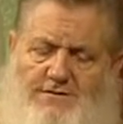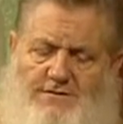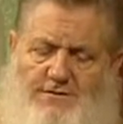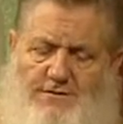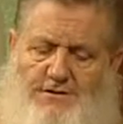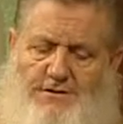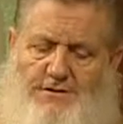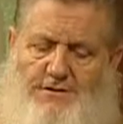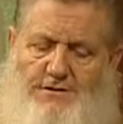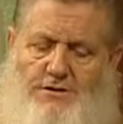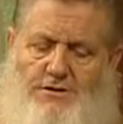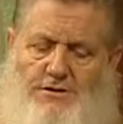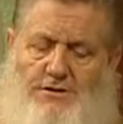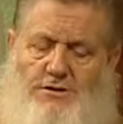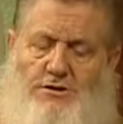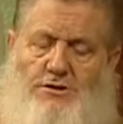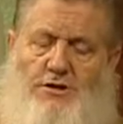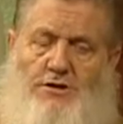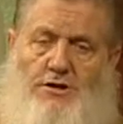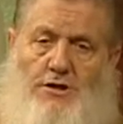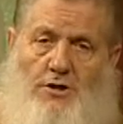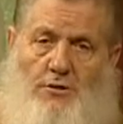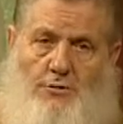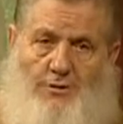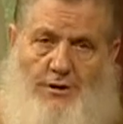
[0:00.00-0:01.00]
For instance, the
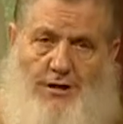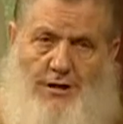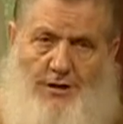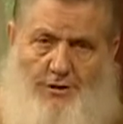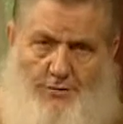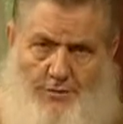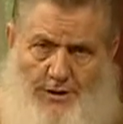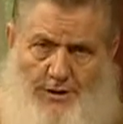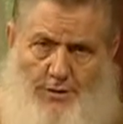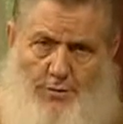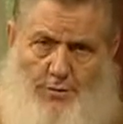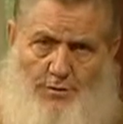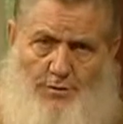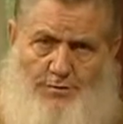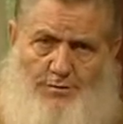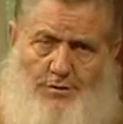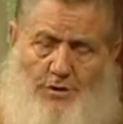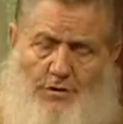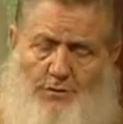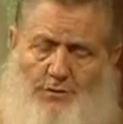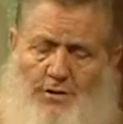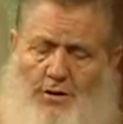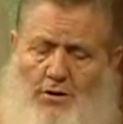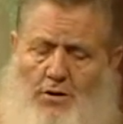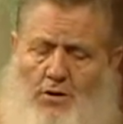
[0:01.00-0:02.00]
Koine Greek, we were
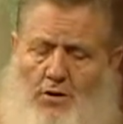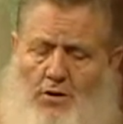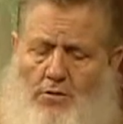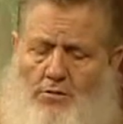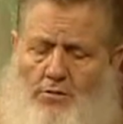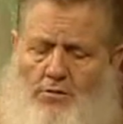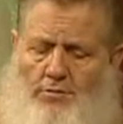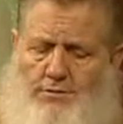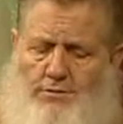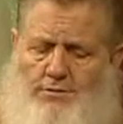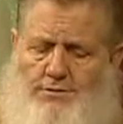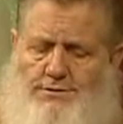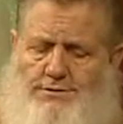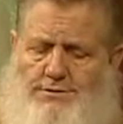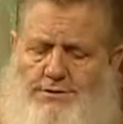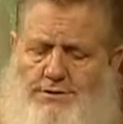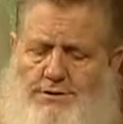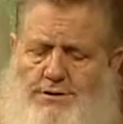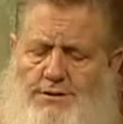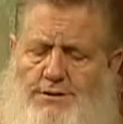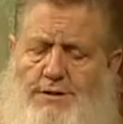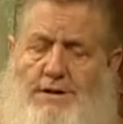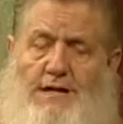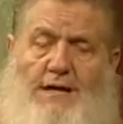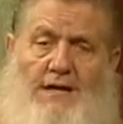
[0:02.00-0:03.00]
talking about Homer's
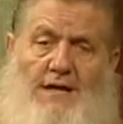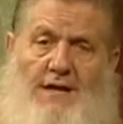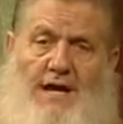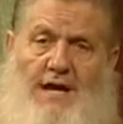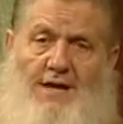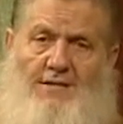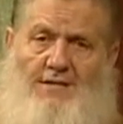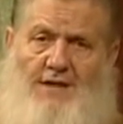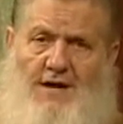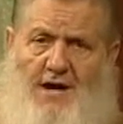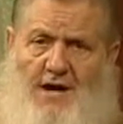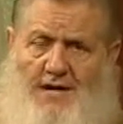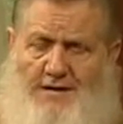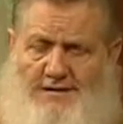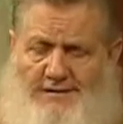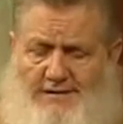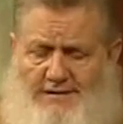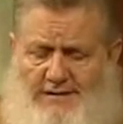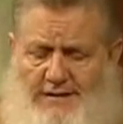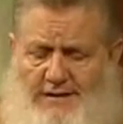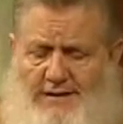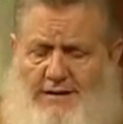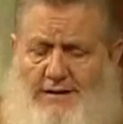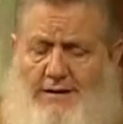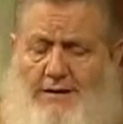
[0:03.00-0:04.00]
Iliad and the
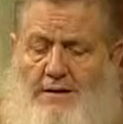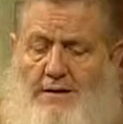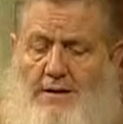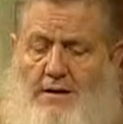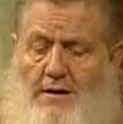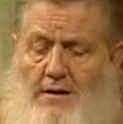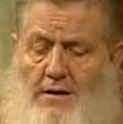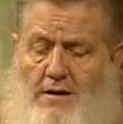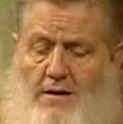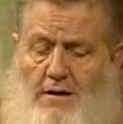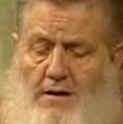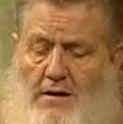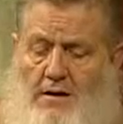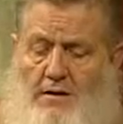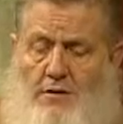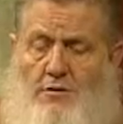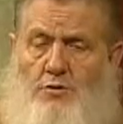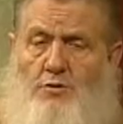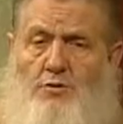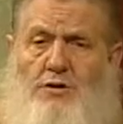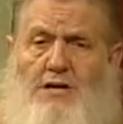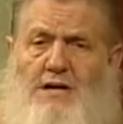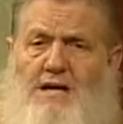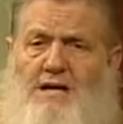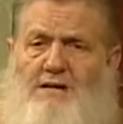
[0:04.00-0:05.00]
Odyssey.
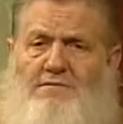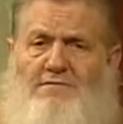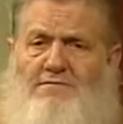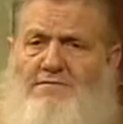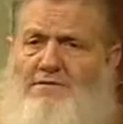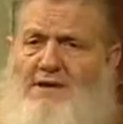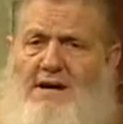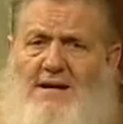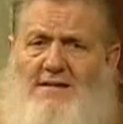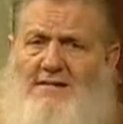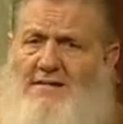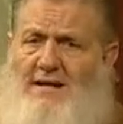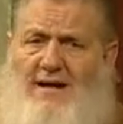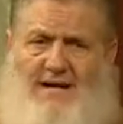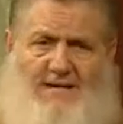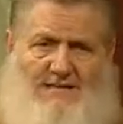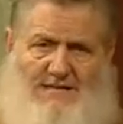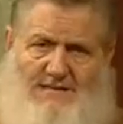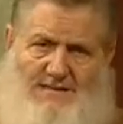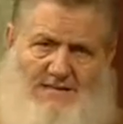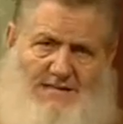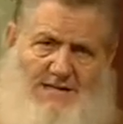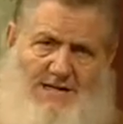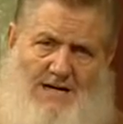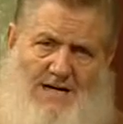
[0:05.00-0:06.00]
You can't find that
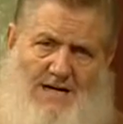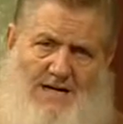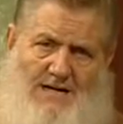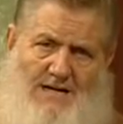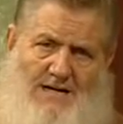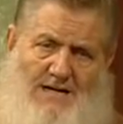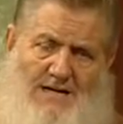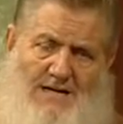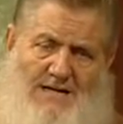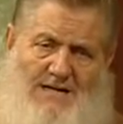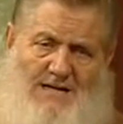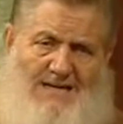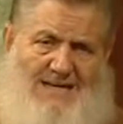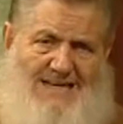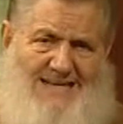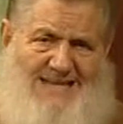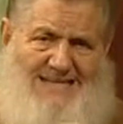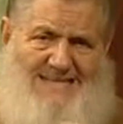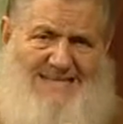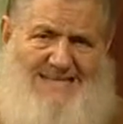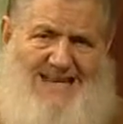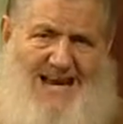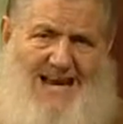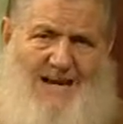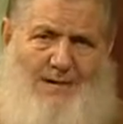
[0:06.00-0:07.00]
today in the
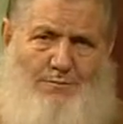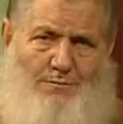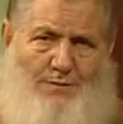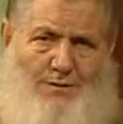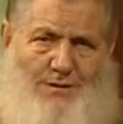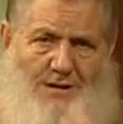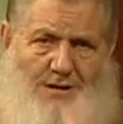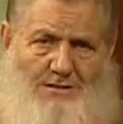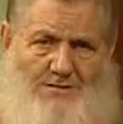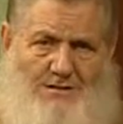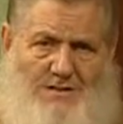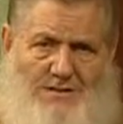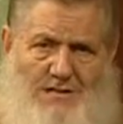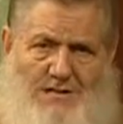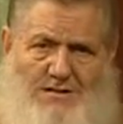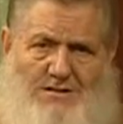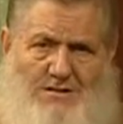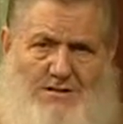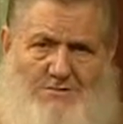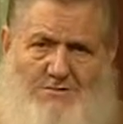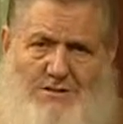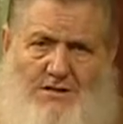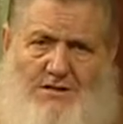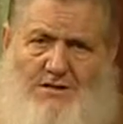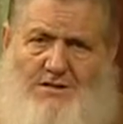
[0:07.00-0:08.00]
exact
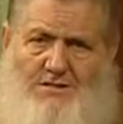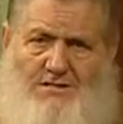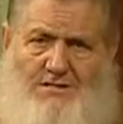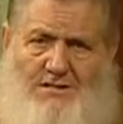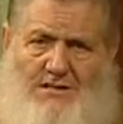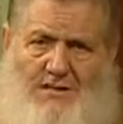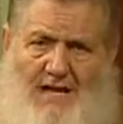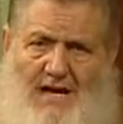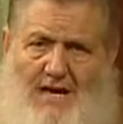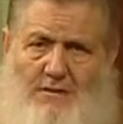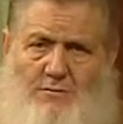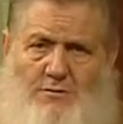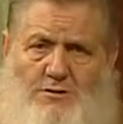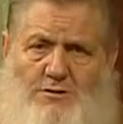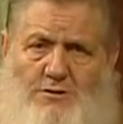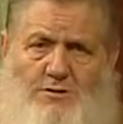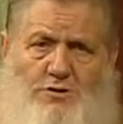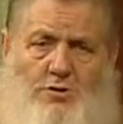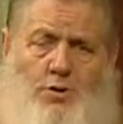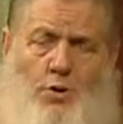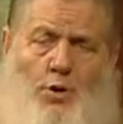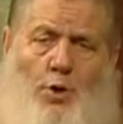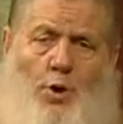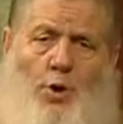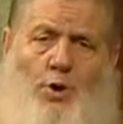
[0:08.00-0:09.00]
pronunciation because the language is
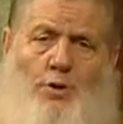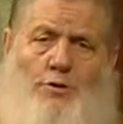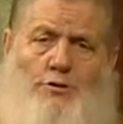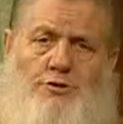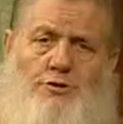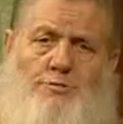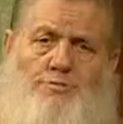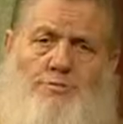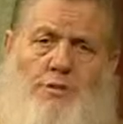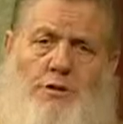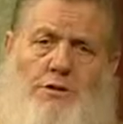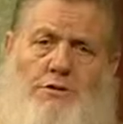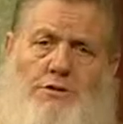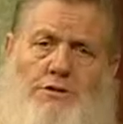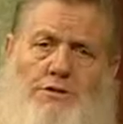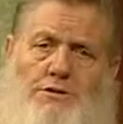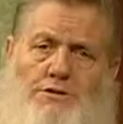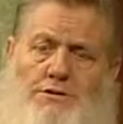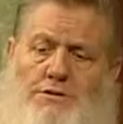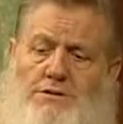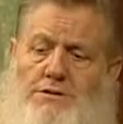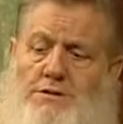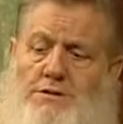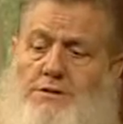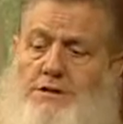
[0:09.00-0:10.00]
no longer spoken.
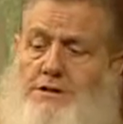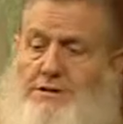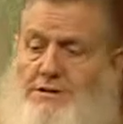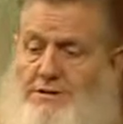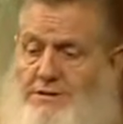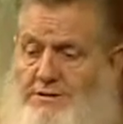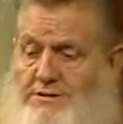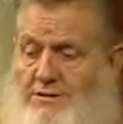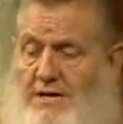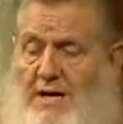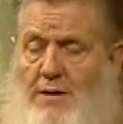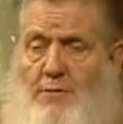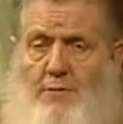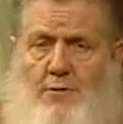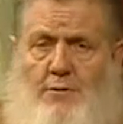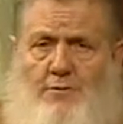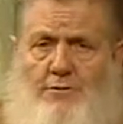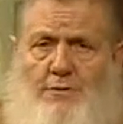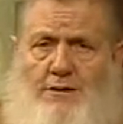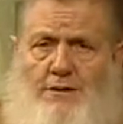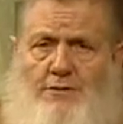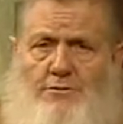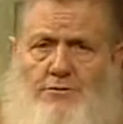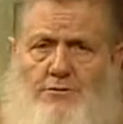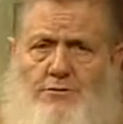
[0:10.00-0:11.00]
The same would
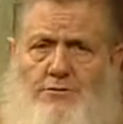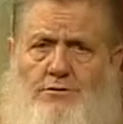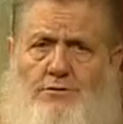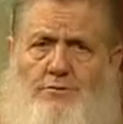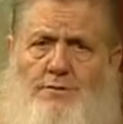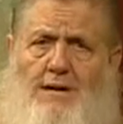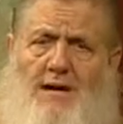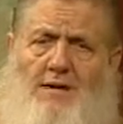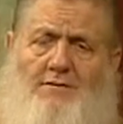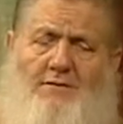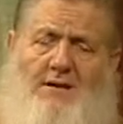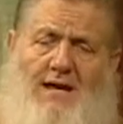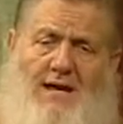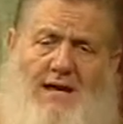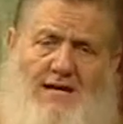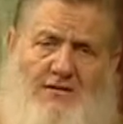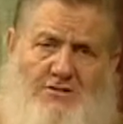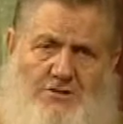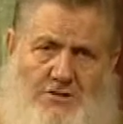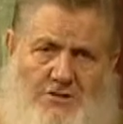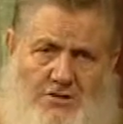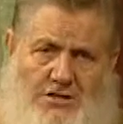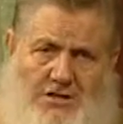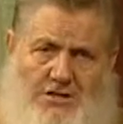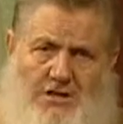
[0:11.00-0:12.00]
be true about the
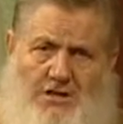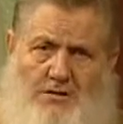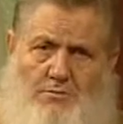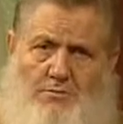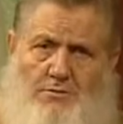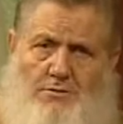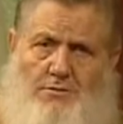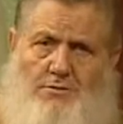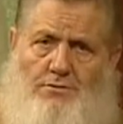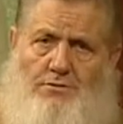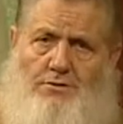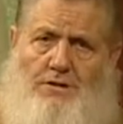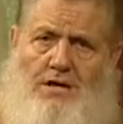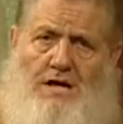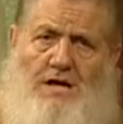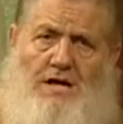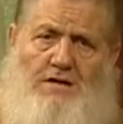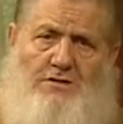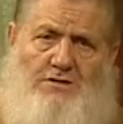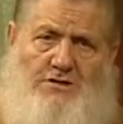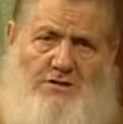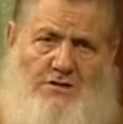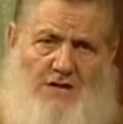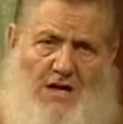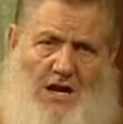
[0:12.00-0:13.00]
ancient Hebrew, the
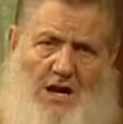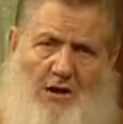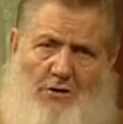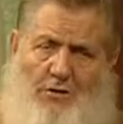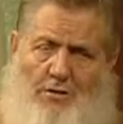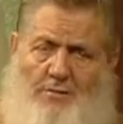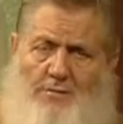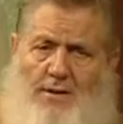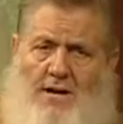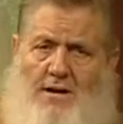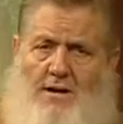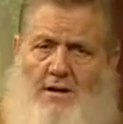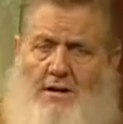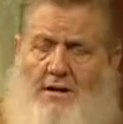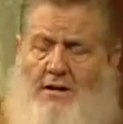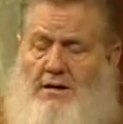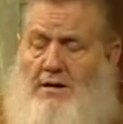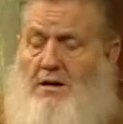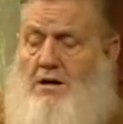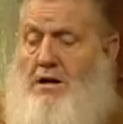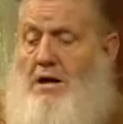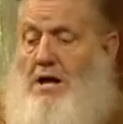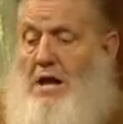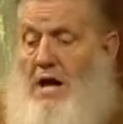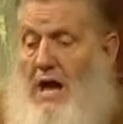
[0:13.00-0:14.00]
ancient Aramaic,
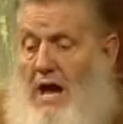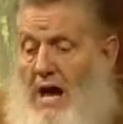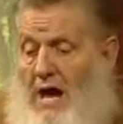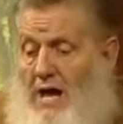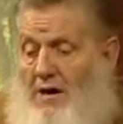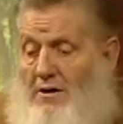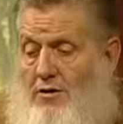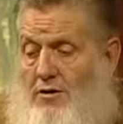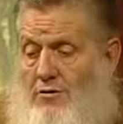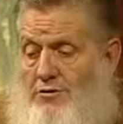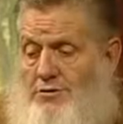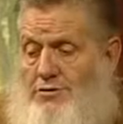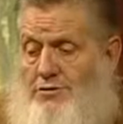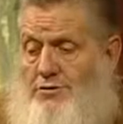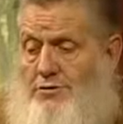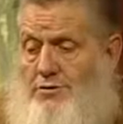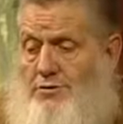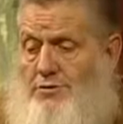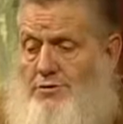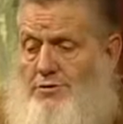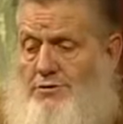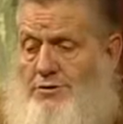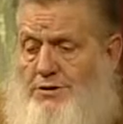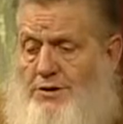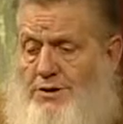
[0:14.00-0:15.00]
and
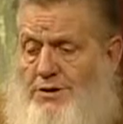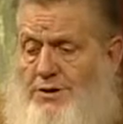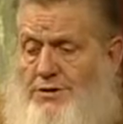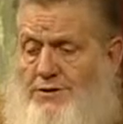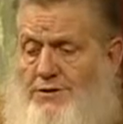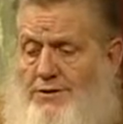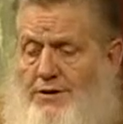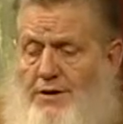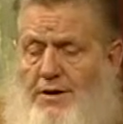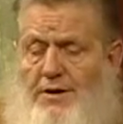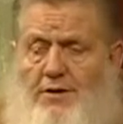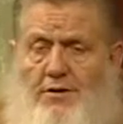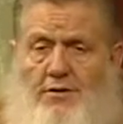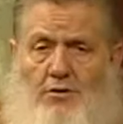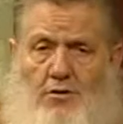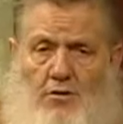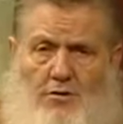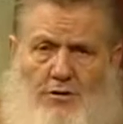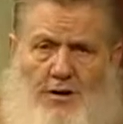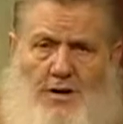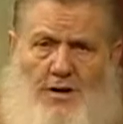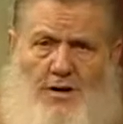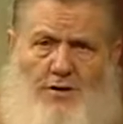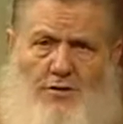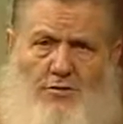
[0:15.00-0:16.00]
also the
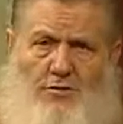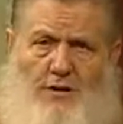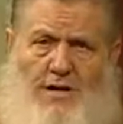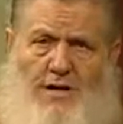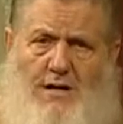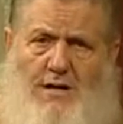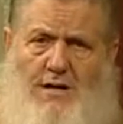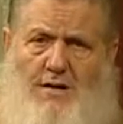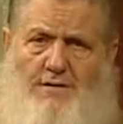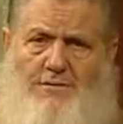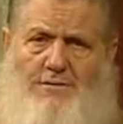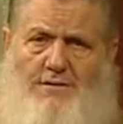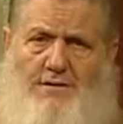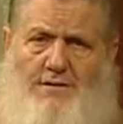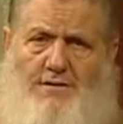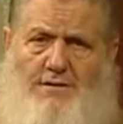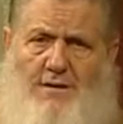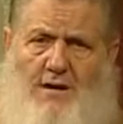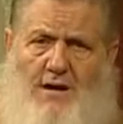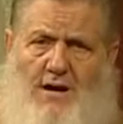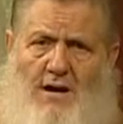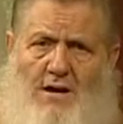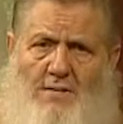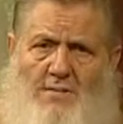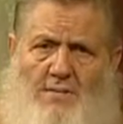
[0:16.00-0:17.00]
Koine Greek of the
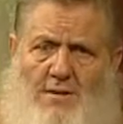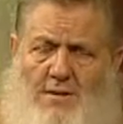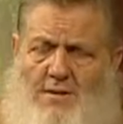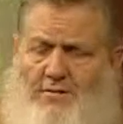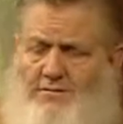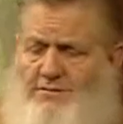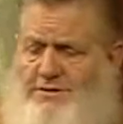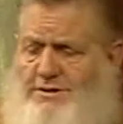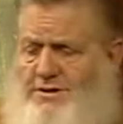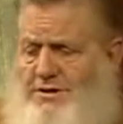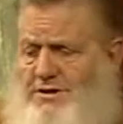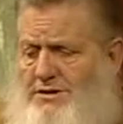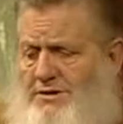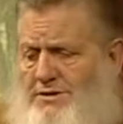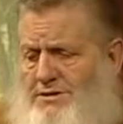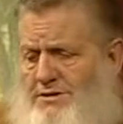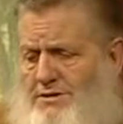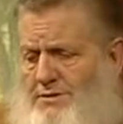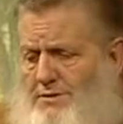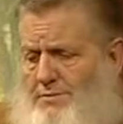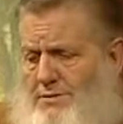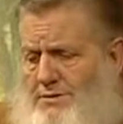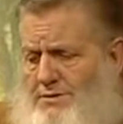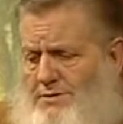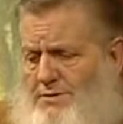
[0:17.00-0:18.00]
time of Jesus,
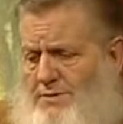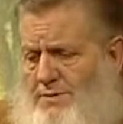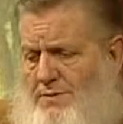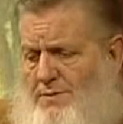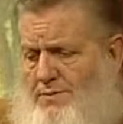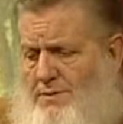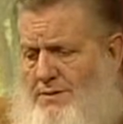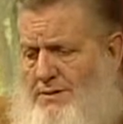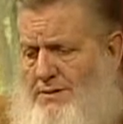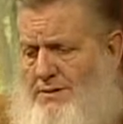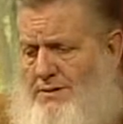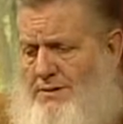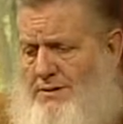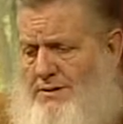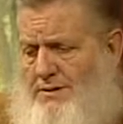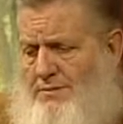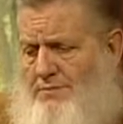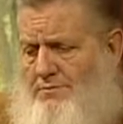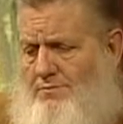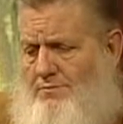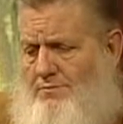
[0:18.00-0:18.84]
peace be upon him.